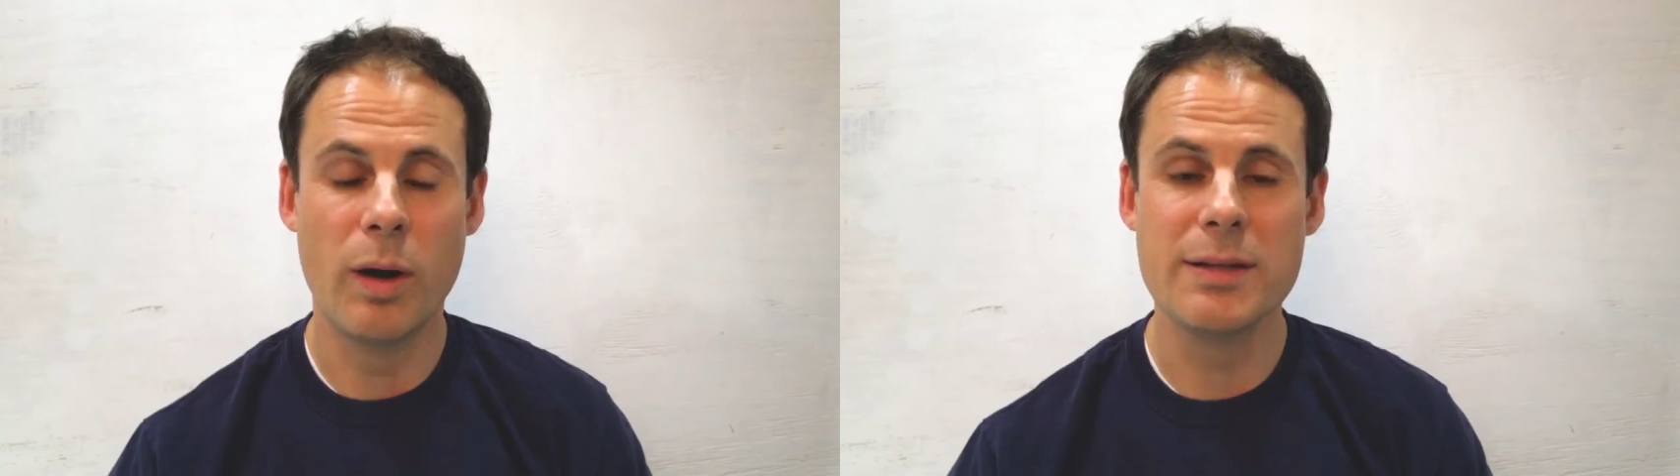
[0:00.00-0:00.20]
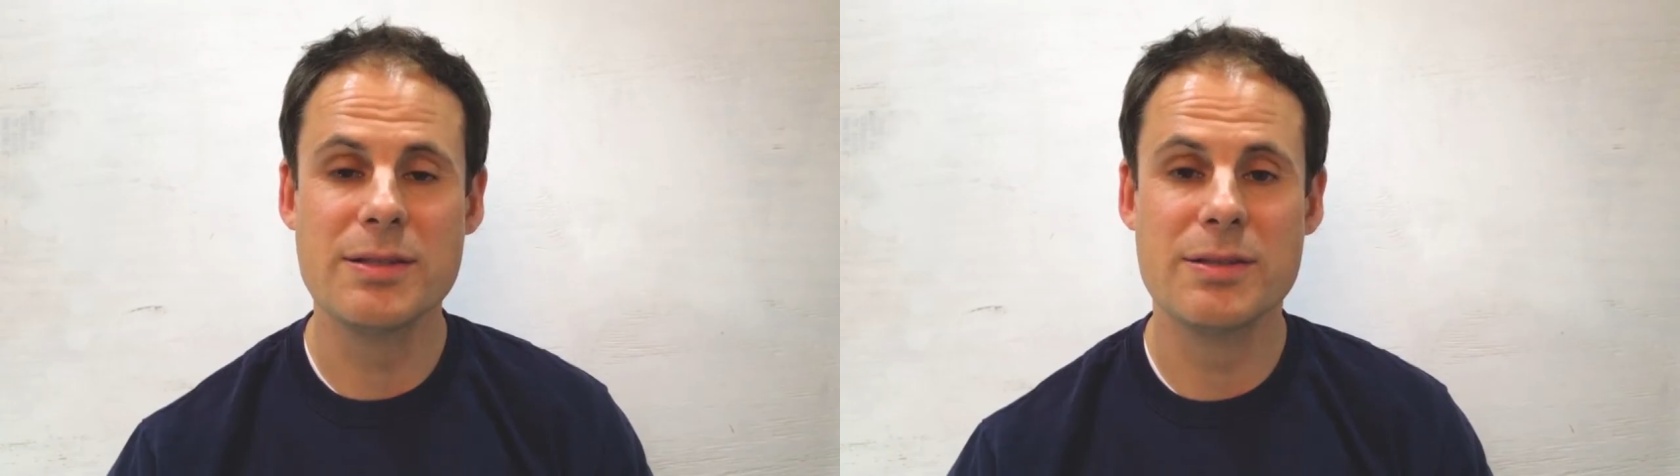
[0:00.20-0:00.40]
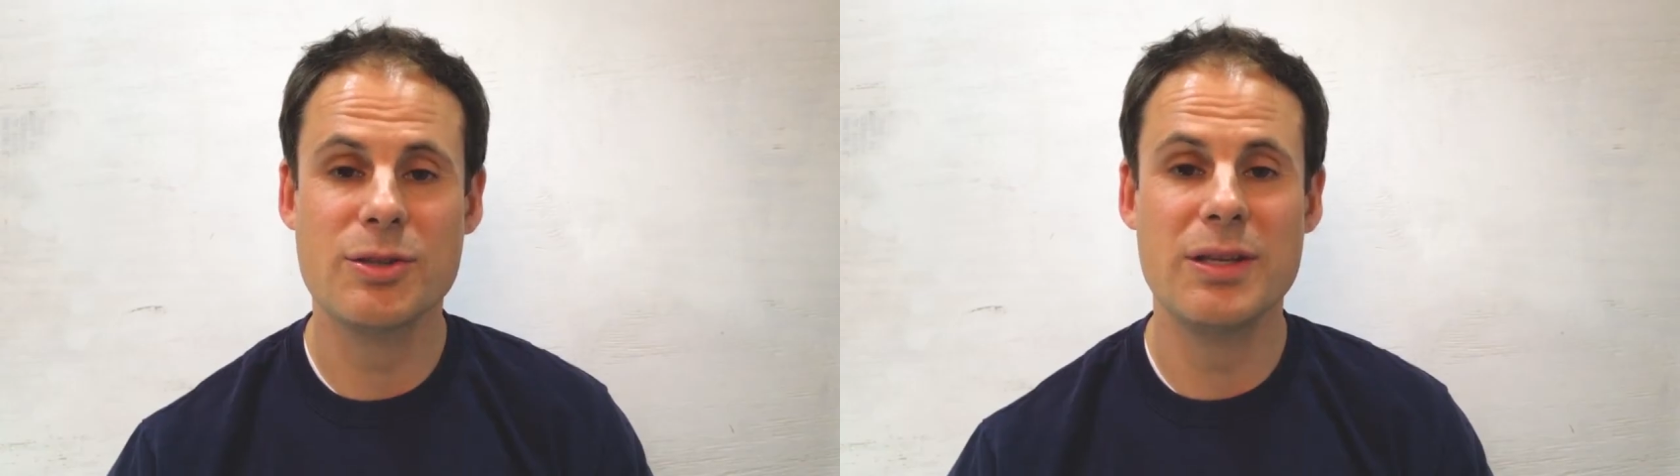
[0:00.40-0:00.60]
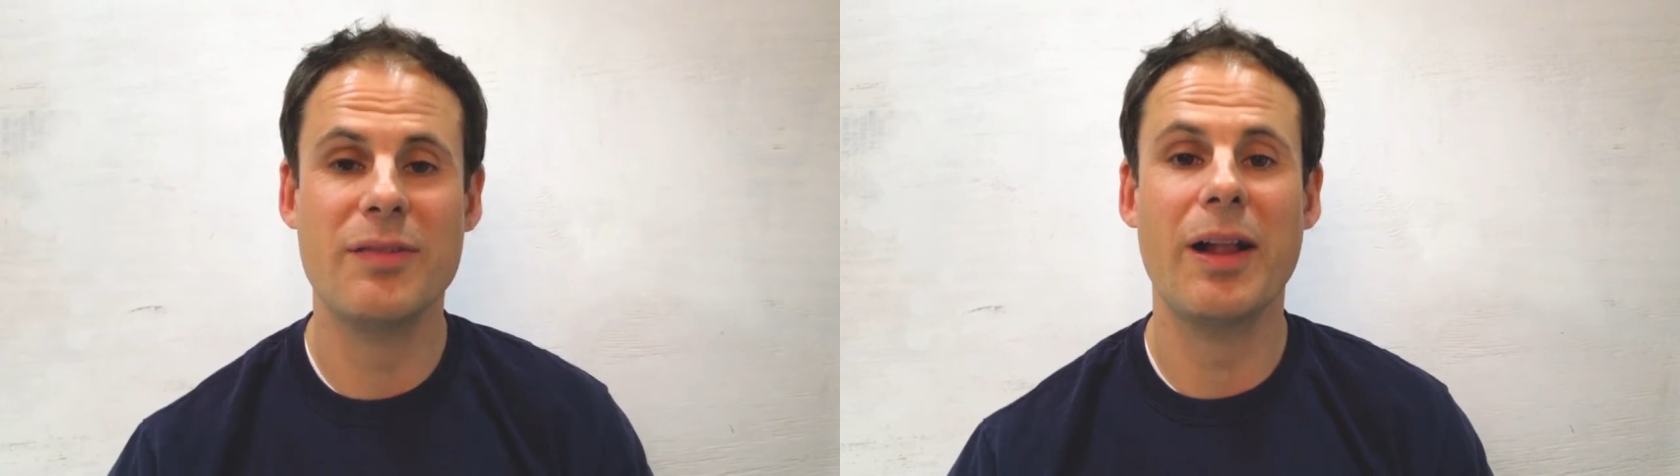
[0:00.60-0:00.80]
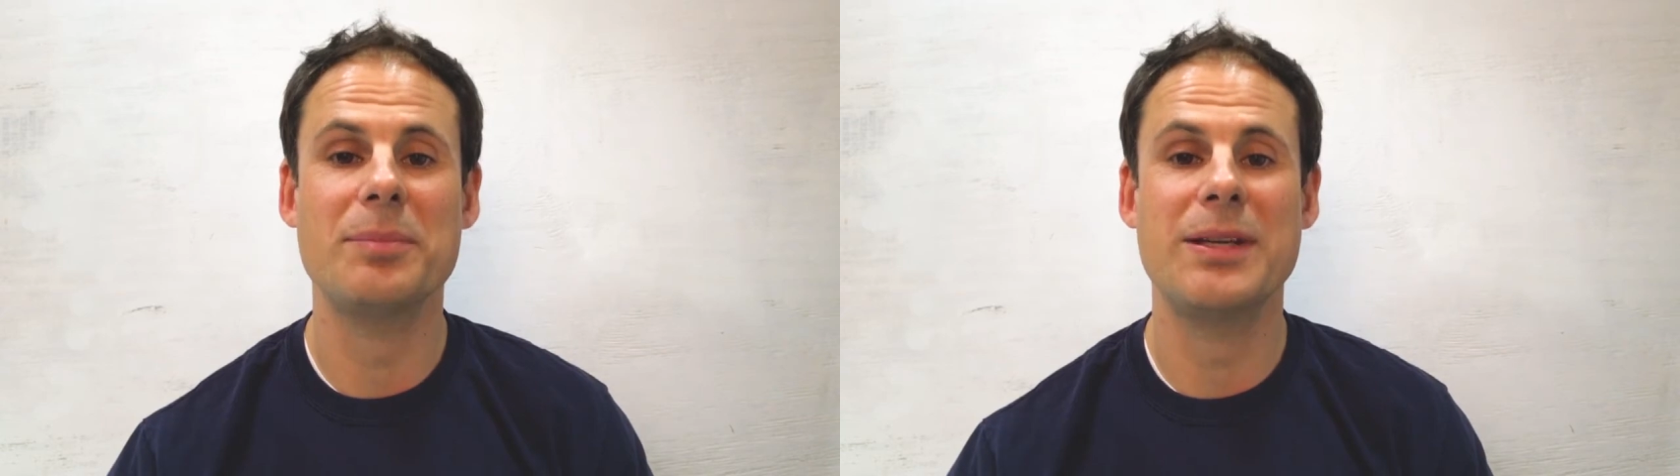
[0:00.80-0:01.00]
Once, she
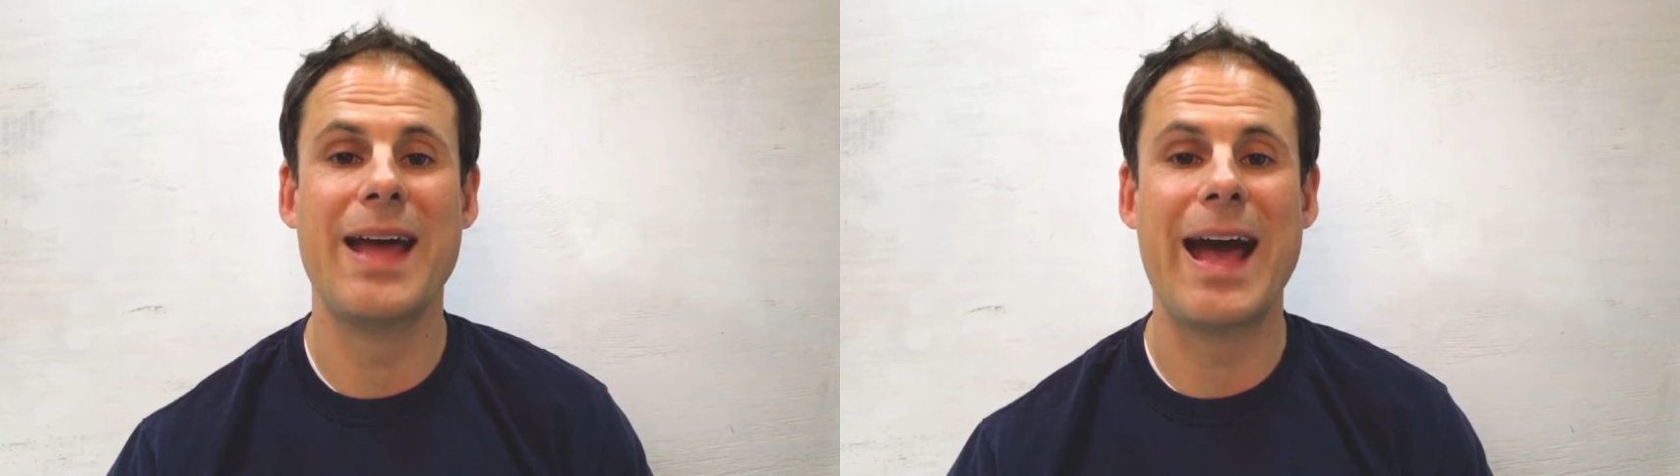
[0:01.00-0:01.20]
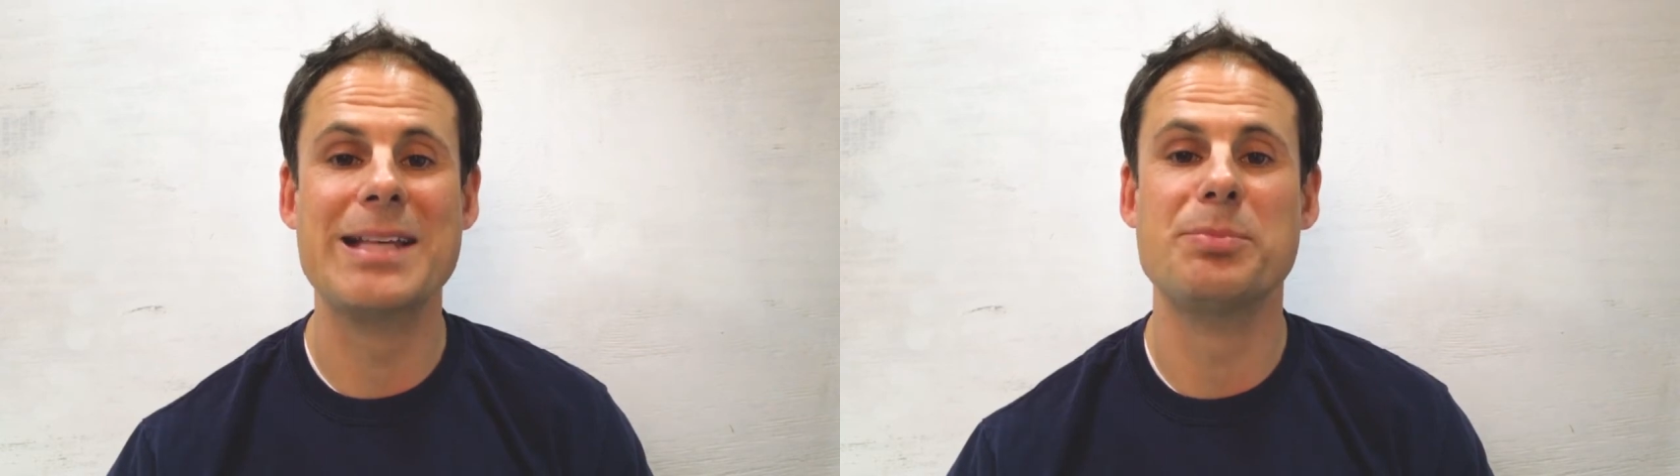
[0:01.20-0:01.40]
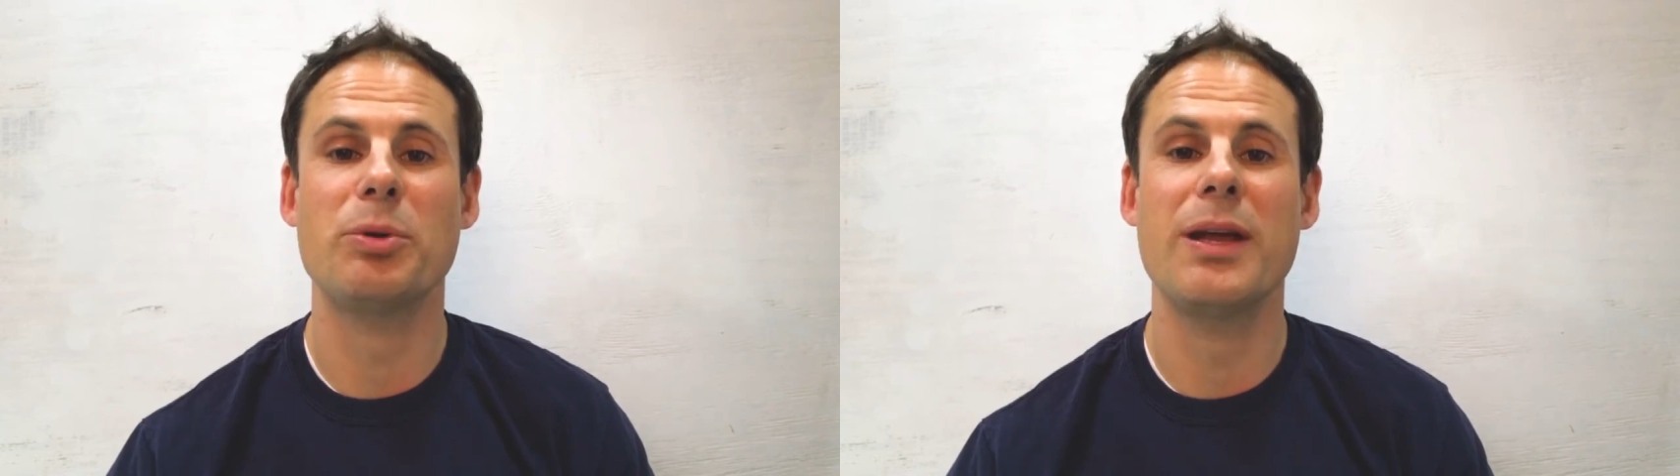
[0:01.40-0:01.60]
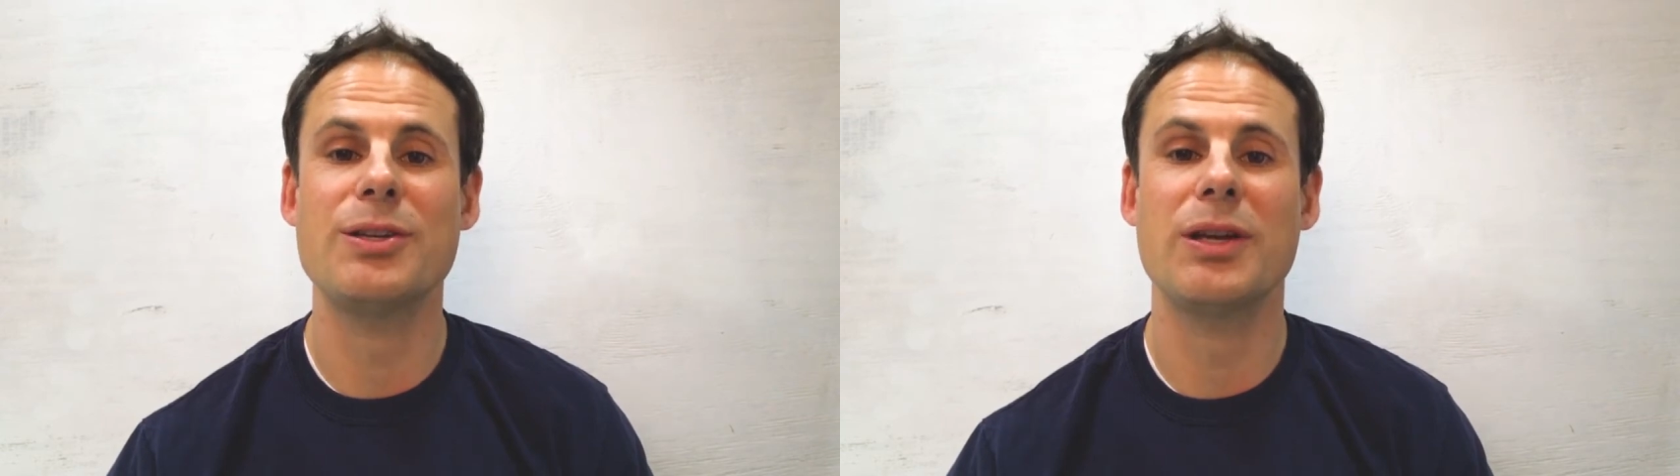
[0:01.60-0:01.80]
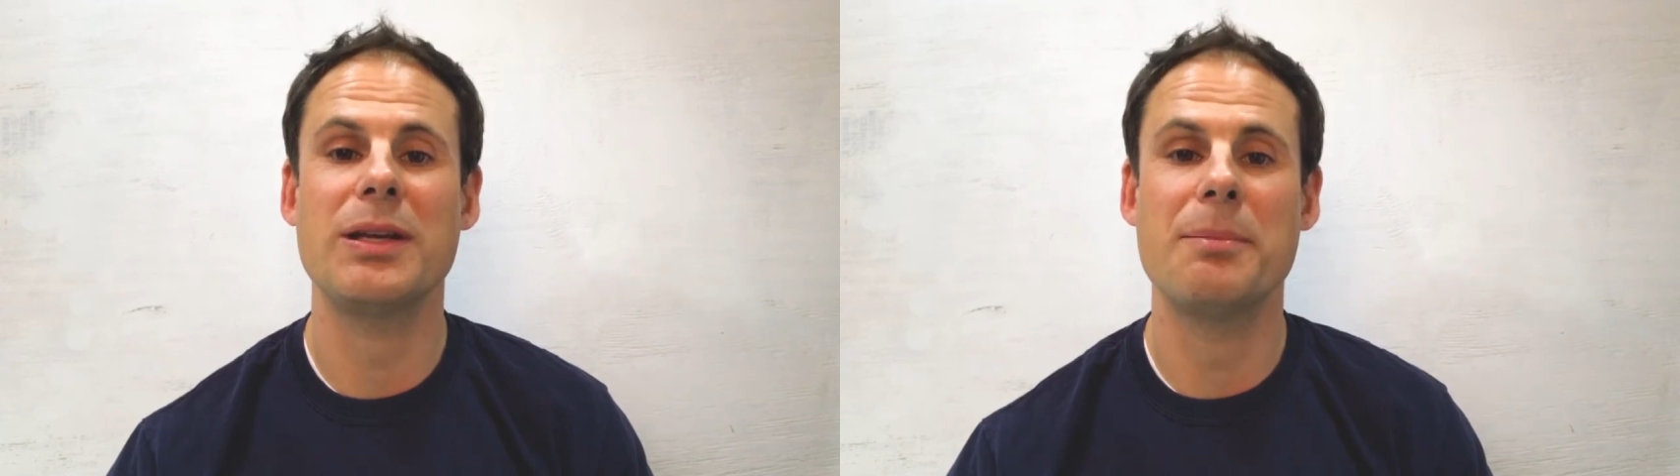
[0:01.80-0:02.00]
developed an aspiration